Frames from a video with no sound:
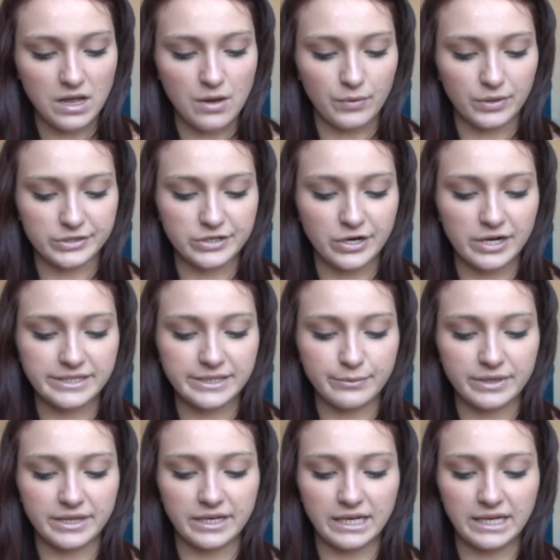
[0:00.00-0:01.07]
which ties in
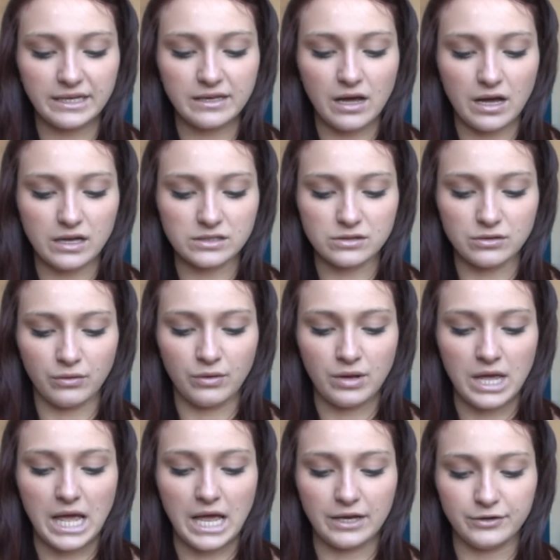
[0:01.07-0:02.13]
with the lead article,
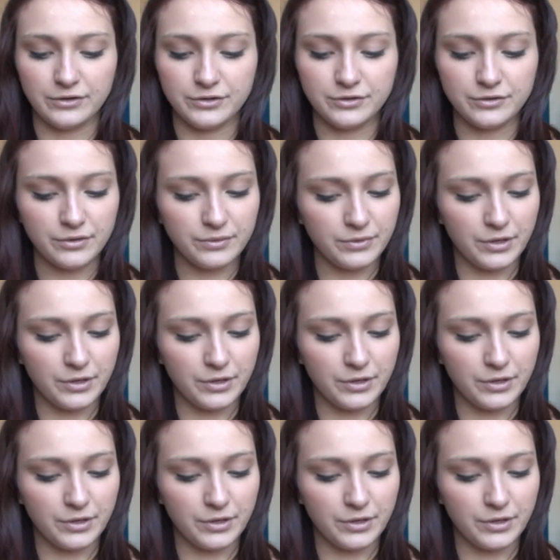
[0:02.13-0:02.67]
and you do not